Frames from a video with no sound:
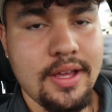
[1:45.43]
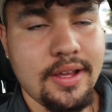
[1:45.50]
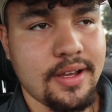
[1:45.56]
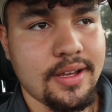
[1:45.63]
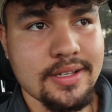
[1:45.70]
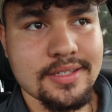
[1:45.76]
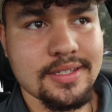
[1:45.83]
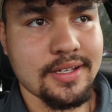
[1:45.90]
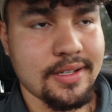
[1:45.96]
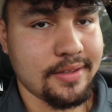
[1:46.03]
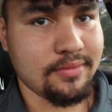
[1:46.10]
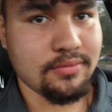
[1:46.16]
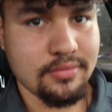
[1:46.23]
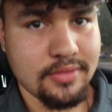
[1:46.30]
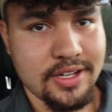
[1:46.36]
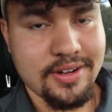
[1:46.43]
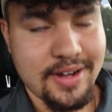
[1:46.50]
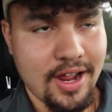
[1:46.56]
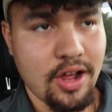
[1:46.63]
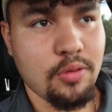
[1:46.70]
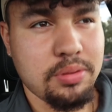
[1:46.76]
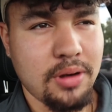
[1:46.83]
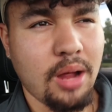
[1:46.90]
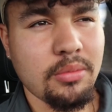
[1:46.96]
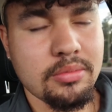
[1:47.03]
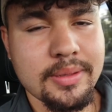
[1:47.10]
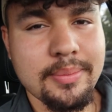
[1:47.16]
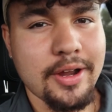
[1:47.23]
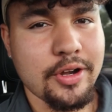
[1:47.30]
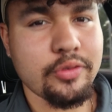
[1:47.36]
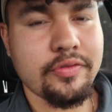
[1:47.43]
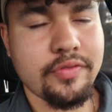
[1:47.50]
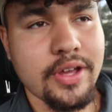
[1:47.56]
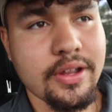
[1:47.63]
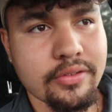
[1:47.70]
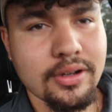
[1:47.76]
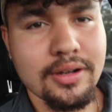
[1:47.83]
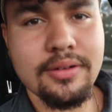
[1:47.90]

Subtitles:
because they're now probably my new favorite.